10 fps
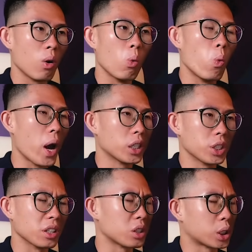
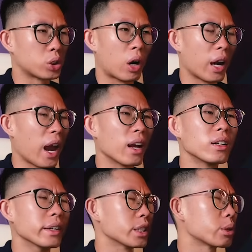wedges,
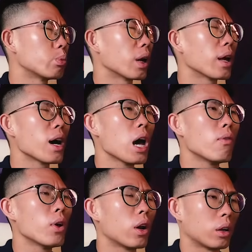triangles,
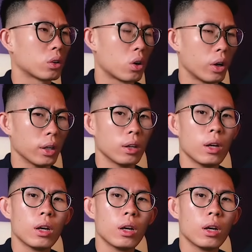whatever you like to call it.